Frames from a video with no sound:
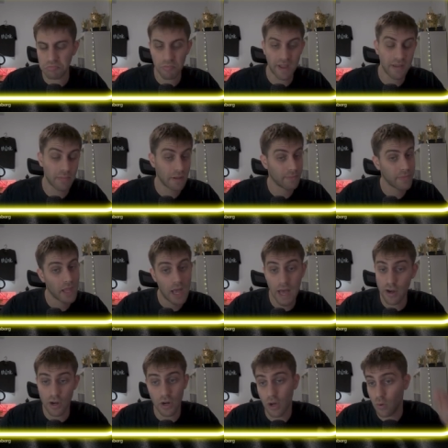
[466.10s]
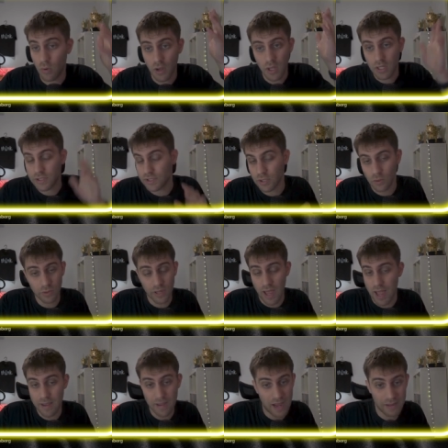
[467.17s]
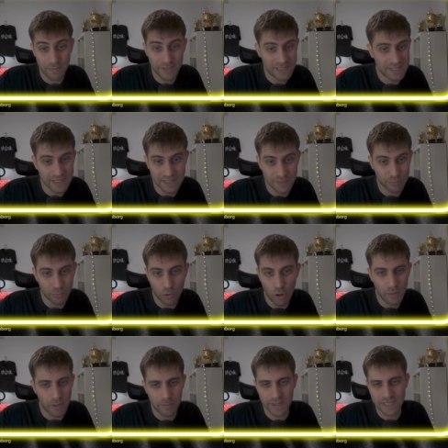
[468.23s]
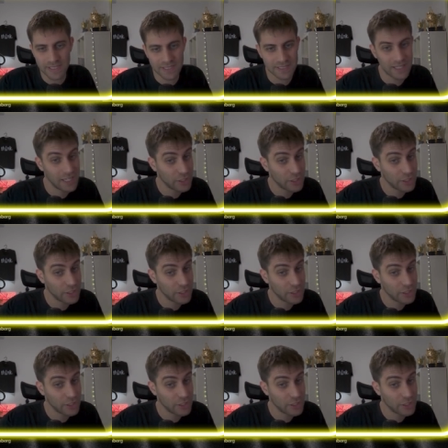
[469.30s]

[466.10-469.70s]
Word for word: Maybe. I don't know. So yeah, I, I missed this, probably missed this.